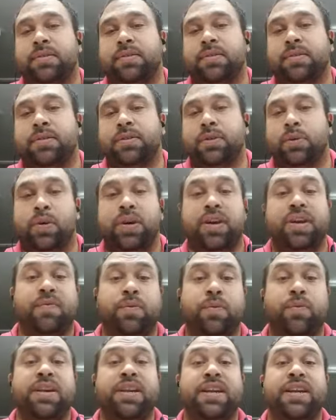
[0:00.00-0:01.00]
Whatever
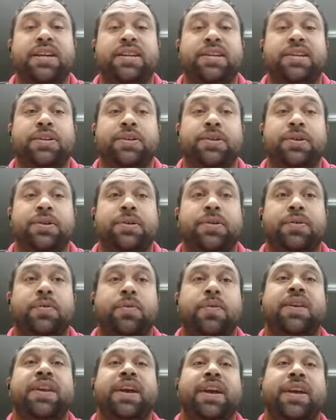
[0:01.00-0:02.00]
we need to do,
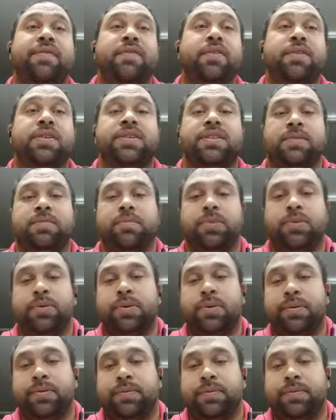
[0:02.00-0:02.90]
whatever is important.